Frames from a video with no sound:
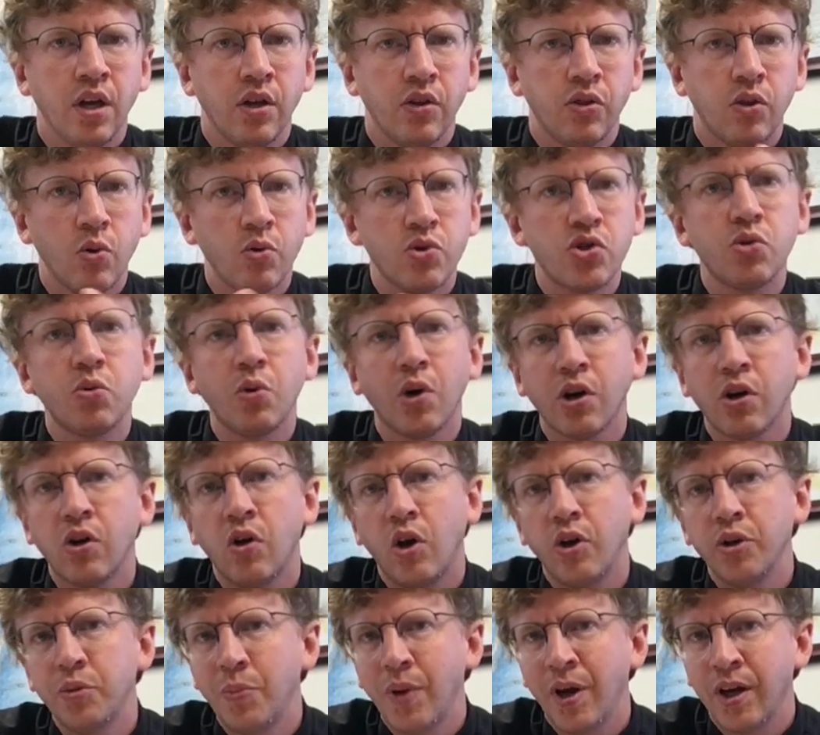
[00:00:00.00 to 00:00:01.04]
Those who are
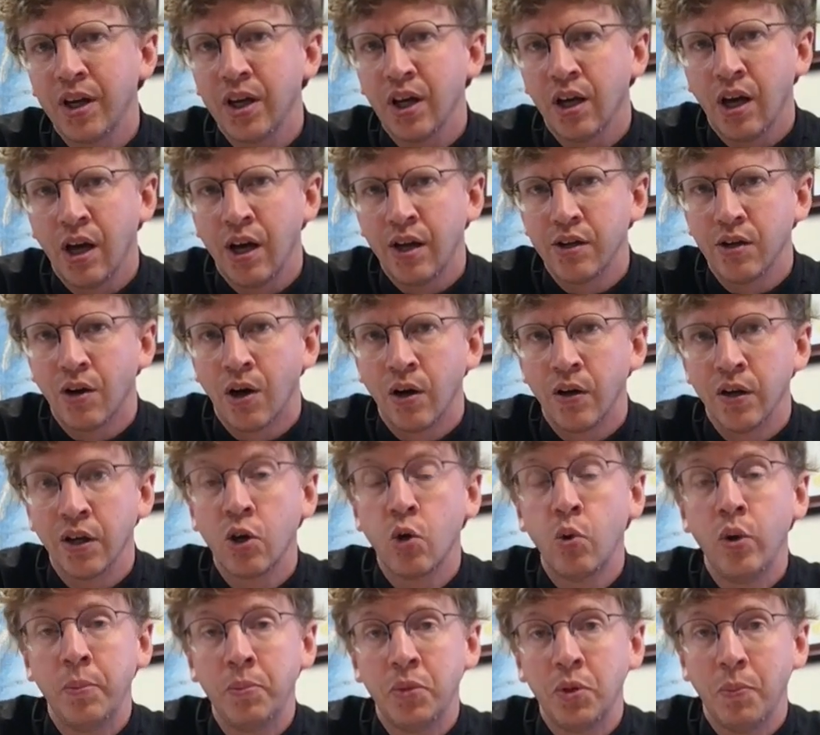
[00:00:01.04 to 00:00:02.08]
called by God are
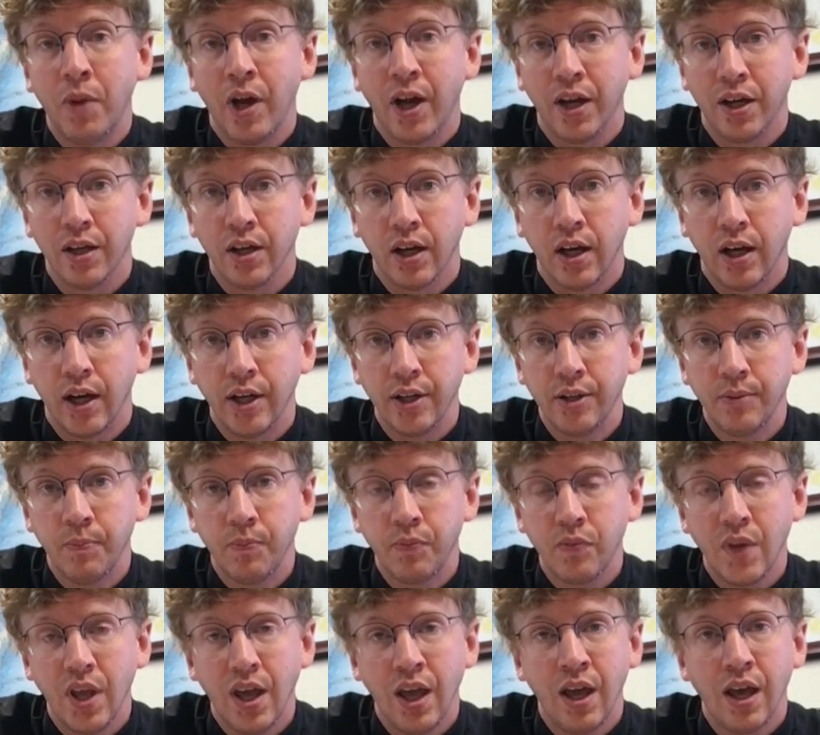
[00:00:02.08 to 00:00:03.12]
equipped by God.
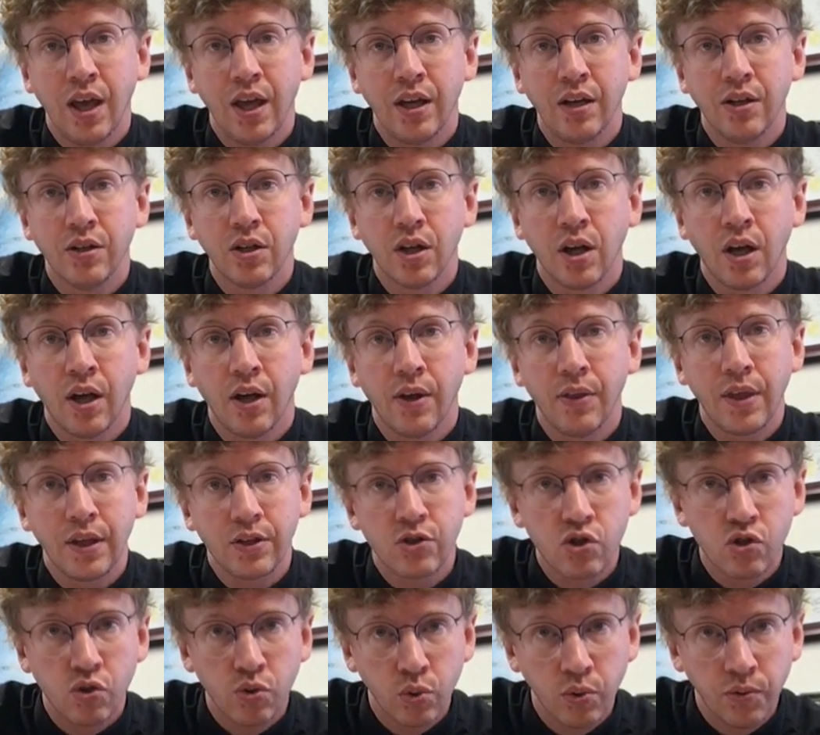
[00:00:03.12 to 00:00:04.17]
And uh,
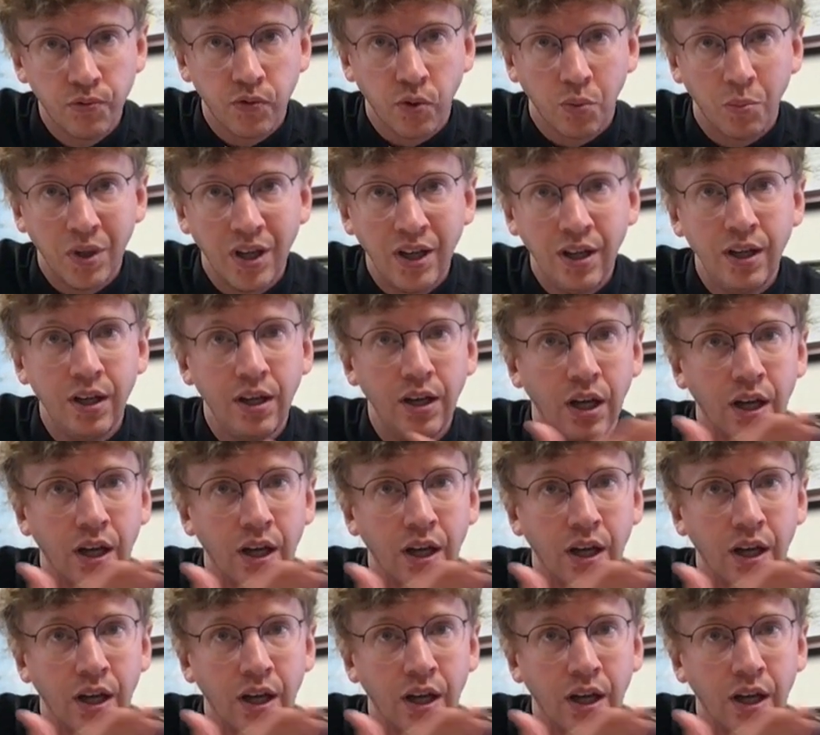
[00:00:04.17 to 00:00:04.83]
that's true for me,